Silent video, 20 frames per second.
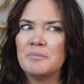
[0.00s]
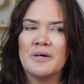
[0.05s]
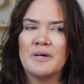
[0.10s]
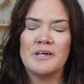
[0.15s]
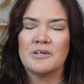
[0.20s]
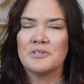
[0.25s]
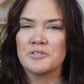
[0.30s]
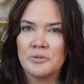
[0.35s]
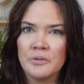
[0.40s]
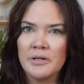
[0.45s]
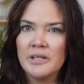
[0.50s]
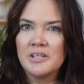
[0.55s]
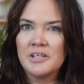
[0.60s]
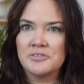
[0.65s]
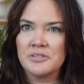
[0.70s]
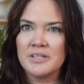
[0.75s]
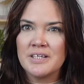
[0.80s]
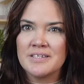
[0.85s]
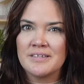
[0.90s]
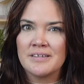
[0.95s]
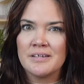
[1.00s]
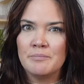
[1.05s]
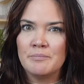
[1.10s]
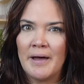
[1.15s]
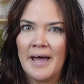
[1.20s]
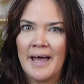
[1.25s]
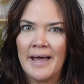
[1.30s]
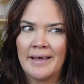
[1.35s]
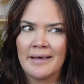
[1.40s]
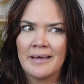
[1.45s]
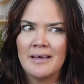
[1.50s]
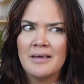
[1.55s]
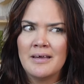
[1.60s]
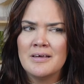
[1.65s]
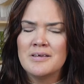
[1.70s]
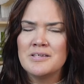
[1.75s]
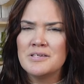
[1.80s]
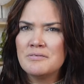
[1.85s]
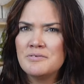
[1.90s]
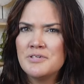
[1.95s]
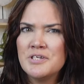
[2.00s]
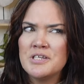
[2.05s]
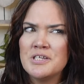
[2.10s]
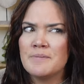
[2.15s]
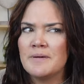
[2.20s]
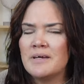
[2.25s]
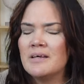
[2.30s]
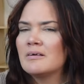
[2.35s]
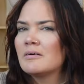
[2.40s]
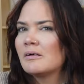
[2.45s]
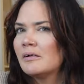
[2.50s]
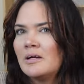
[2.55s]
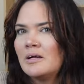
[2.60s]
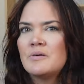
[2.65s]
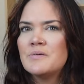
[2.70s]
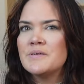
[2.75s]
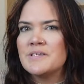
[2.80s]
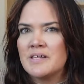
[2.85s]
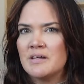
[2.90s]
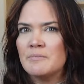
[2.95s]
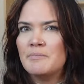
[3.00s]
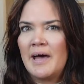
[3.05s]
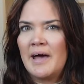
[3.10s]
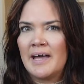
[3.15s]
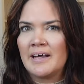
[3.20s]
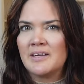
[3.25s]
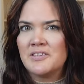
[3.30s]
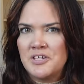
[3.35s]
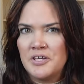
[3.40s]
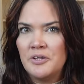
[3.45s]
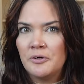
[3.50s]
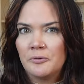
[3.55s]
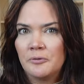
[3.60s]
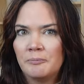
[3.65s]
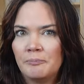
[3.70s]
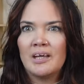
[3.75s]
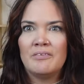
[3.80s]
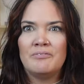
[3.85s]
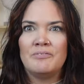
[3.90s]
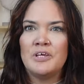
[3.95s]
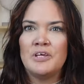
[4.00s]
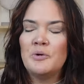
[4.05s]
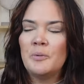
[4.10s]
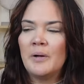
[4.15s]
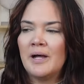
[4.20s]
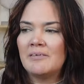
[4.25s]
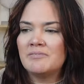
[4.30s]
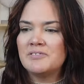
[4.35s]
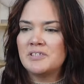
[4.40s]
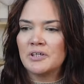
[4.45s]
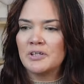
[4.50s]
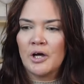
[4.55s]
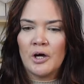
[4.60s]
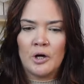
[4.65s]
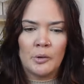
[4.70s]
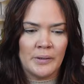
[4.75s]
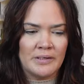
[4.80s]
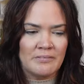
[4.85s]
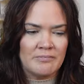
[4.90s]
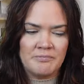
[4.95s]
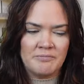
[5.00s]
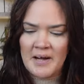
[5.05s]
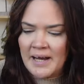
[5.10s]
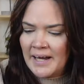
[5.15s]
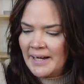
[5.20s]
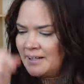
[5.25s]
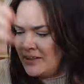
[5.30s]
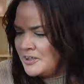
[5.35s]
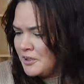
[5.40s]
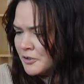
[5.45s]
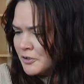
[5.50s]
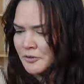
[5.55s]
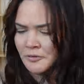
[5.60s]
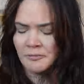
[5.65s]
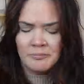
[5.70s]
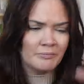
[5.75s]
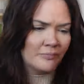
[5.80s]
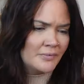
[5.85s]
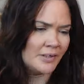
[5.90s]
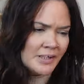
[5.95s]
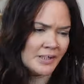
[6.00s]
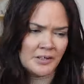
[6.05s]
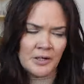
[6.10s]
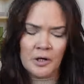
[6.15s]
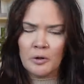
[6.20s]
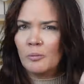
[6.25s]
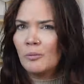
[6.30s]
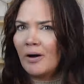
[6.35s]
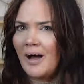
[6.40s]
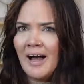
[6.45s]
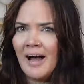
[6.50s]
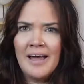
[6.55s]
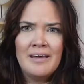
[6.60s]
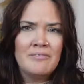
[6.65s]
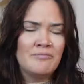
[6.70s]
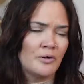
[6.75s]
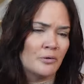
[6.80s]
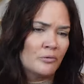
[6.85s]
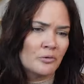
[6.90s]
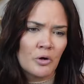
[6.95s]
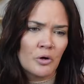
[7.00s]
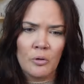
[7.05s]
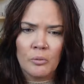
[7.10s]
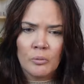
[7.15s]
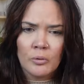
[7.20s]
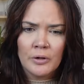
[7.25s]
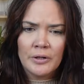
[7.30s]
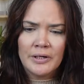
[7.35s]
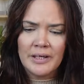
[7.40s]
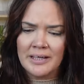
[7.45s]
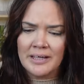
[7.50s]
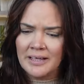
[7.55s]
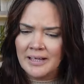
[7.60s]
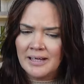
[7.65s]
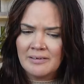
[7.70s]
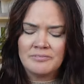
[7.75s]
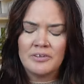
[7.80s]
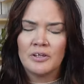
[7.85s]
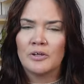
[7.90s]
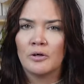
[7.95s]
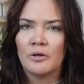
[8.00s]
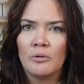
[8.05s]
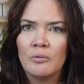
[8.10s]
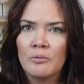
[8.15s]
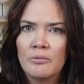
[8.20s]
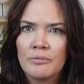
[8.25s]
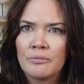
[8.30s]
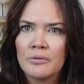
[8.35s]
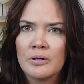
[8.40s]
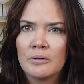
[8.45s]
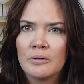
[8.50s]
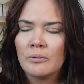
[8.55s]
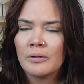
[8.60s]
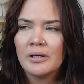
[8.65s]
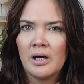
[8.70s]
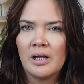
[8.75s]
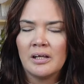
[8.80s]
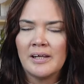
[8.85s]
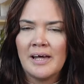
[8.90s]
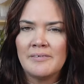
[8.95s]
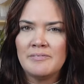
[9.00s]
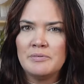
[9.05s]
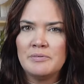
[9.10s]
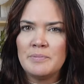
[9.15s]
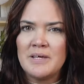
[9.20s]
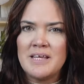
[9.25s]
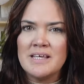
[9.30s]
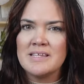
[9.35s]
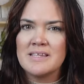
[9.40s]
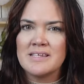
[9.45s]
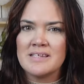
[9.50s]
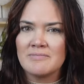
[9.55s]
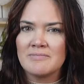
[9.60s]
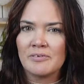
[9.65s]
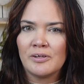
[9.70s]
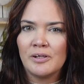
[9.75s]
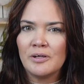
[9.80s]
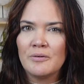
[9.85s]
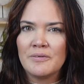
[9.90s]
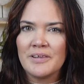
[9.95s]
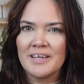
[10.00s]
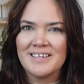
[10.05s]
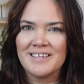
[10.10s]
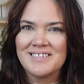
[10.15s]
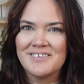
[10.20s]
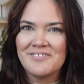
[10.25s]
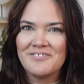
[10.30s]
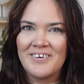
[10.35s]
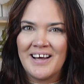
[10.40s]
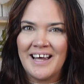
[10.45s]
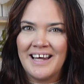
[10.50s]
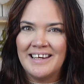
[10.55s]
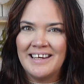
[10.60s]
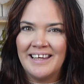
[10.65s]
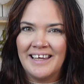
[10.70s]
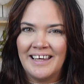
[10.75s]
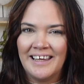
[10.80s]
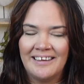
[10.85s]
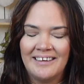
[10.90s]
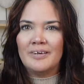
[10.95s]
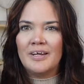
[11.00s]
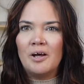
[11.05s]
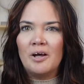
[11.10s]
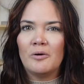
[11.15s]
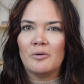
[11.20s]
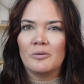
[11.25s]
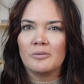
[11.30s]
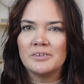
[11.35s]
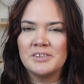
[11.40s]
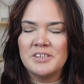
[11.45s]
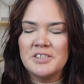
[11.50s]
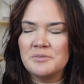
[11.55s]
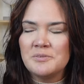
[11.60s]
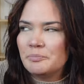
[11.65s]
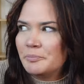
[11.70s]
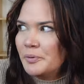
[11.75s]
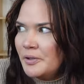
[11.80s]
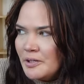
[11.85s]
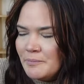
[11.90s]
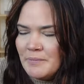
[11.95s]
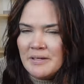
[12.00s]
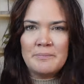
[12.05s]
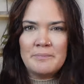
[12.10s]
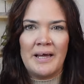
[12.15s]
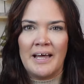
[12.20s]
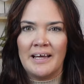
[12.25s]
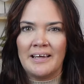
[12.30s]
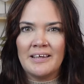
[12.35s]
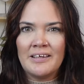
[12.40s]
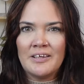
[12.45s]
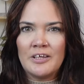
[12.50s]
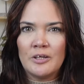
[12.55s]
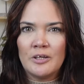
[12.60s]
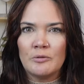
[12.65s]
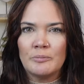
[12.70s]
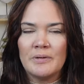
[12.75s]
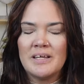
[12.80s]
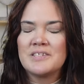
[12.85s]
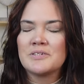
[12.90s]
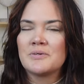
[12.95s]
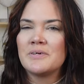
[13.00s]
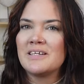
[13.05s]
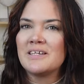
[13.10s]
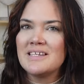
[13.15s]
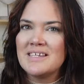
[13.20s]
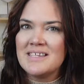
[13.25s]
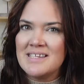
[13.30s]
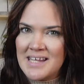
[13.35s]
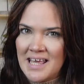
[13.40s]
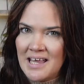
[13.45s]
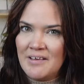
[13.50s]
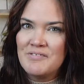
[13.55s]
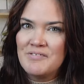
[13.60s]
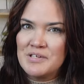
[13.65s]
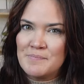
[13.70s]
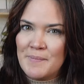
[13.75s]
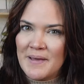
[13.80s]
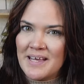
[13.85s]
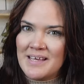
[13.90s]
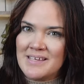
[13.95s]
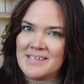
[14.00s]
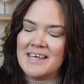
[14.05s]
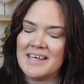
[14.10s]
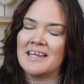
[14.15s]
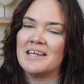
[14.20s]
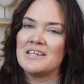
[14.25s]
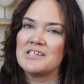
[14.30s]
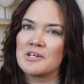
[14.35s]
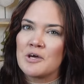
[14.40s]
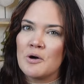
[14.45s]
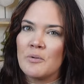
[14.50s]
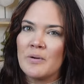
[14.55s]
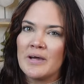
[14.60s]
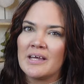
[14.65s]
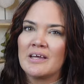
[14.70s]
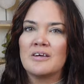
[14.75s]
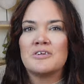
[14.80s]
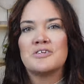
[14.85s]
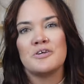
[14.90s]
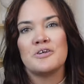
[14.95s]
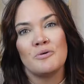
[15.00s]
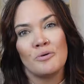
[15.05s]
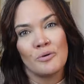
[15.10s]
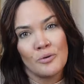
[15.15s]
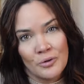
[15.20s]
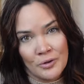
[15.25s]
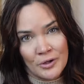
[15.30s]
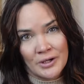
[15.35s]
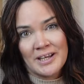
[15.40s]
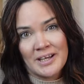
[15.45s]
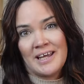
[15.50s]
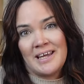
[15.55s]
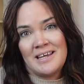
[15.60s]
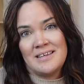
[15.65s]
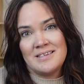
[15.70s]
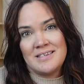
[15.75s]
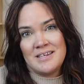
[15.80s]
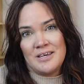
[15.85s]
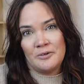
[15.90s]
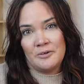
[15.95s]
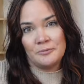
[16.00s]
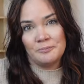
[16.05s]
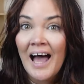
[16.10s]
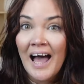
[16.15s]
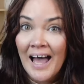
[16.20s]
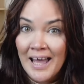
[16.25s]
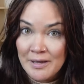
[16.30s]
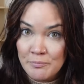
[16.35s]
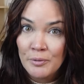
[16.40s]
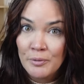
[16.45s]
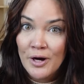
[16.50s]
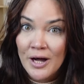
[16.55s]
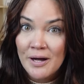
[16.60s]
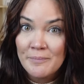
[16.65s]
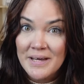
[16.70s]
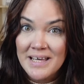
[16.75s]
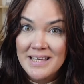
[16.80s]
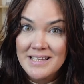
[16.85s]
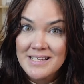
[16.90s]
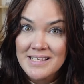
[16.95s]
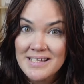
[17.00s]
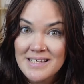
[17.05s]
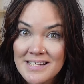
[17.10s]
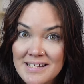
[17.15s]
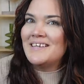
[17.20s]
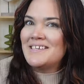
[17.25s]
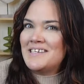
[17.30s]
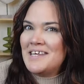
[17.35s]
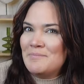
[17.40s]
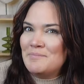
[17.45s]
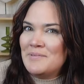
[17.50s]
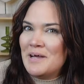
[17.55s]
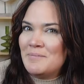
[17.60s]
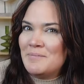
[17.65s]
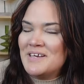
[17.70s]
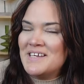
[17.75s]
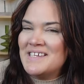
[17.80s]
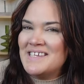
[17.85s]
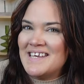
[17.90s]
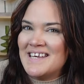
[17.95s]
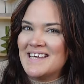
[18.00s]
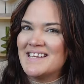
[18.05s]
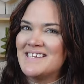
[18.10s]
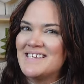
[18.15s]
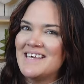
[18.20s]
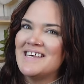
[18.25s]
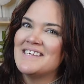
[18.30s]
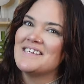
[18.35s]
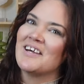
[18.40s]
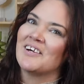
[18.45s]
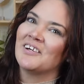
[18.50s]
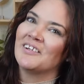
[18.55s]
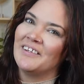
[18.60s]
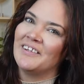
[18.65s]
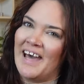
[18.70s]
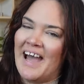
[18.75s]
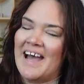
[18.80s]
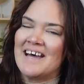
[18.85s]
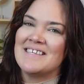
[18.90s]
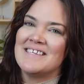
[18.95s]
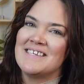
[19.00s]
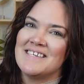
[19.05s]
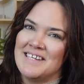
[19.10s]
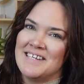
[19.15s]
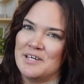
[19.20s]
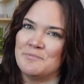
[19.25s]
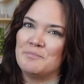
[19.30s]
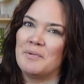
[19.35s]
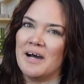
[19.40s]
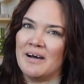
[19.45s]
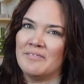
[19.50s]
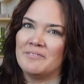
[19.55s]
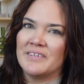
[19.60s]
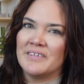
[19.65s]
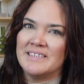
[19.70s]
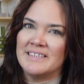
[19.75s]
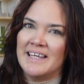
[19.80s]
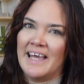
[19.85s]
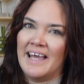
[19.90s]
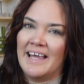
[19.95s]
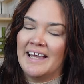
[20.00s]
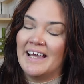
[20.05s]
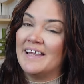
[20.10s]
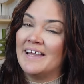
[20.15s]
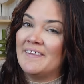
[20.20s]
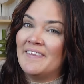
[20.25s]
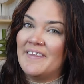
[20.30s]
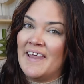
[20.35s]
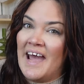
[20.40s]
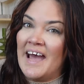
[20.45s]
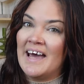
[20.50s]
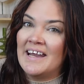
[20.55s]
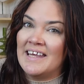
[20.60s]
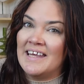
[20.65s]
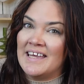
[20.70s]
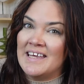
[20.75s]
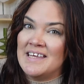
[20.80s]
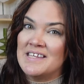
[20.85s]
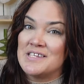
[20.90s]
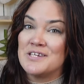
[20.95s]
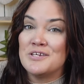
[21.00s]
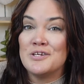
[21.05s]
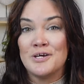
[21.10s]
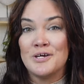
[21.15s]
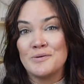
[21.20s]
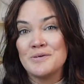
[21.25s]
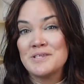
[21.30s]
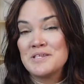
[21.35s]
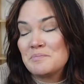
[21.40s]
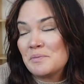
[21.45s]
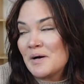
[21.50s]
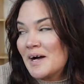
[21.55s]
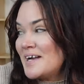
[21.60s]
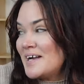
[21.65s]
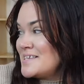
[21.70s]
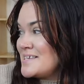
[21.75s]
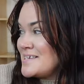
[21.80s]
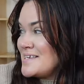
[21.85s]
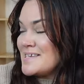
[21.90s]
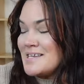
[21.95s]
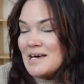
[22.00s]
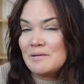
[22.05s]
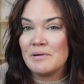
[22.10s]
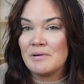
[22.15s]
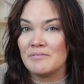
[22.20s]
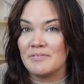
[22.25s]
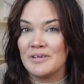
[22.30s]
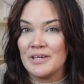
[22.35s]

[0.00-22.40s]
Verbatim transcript: put your toiletries in a bag, so just put your clothes in a bag too. If you have to go and find your you know, iPhone cord and you have to go through 11 pieces of clothing to find it. No, just put them in a packing cube. It's going to save space and it's going to organize you. I promise. Tip number six is our last tip of the day, and that is no surprise to some of